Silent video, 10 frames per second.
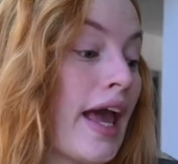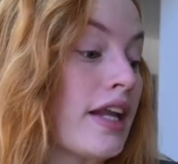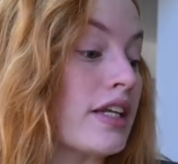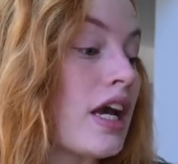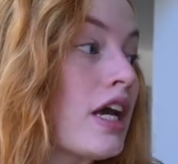
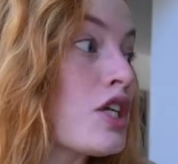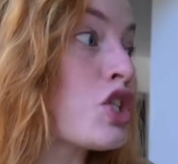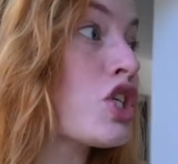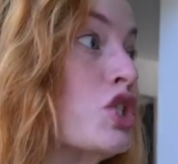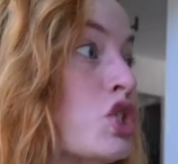And
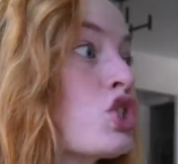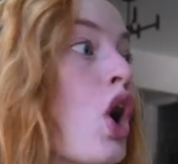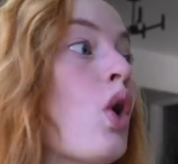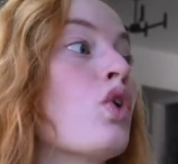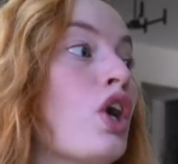she's
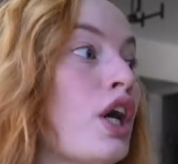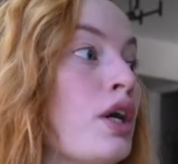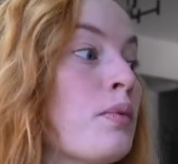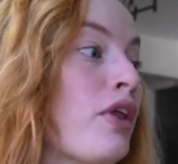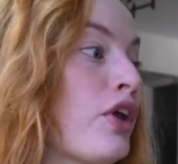so
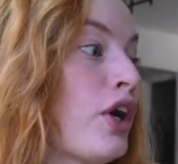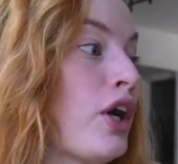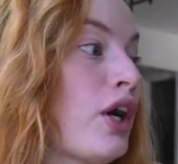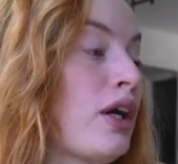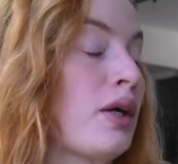good with
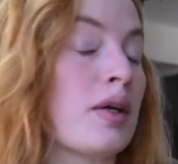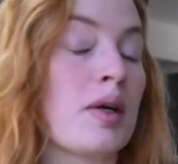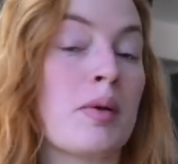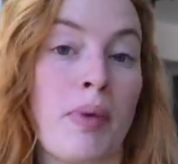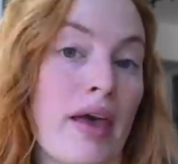her
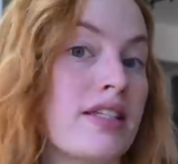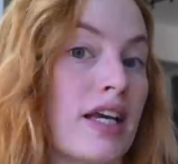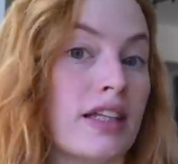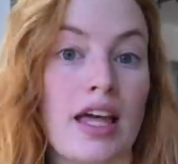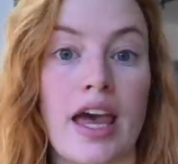
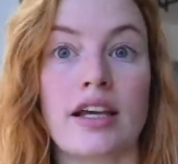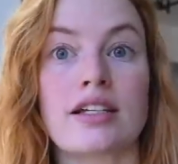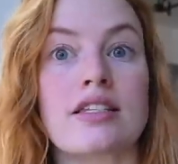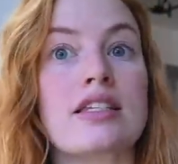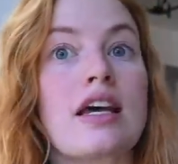basic
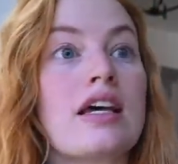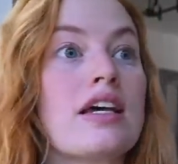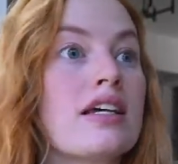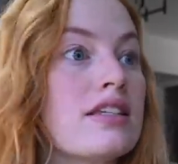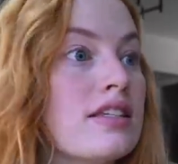things
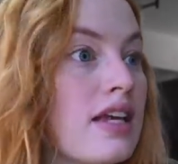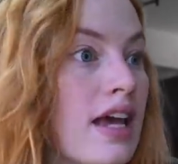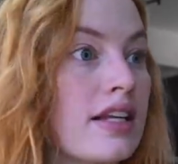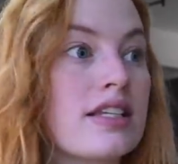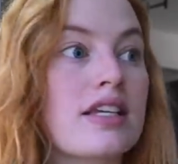
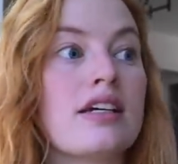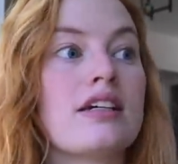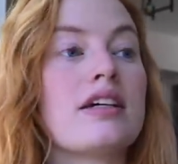sit,